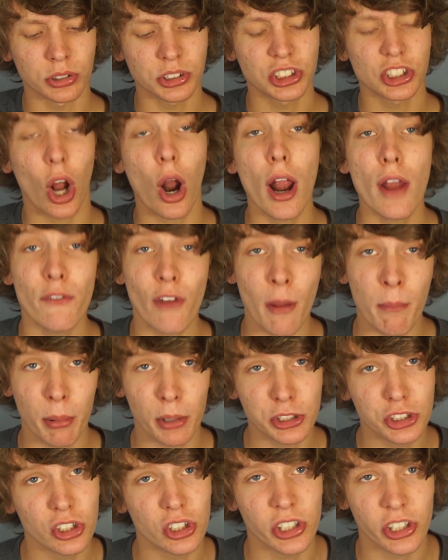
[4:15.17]
Sorry if I
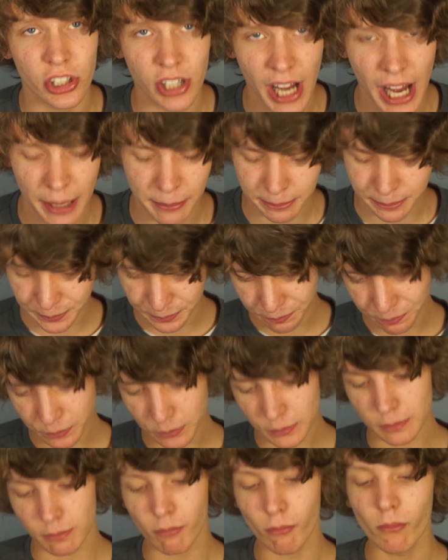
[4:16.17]
butchered your name.
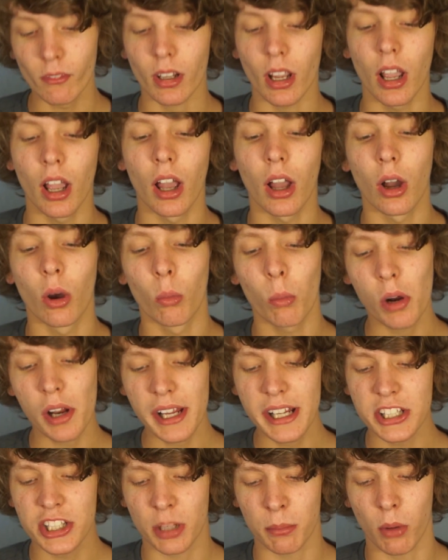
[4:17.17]
What
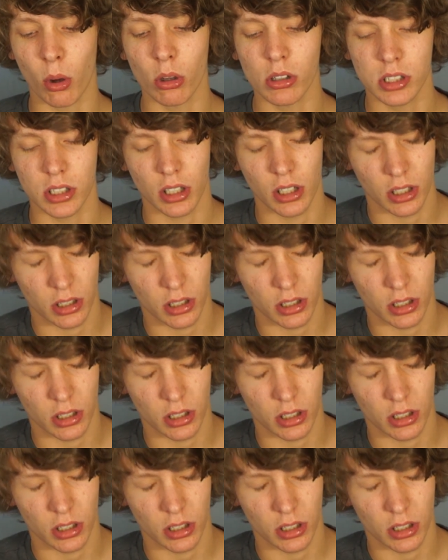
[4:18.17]
is your most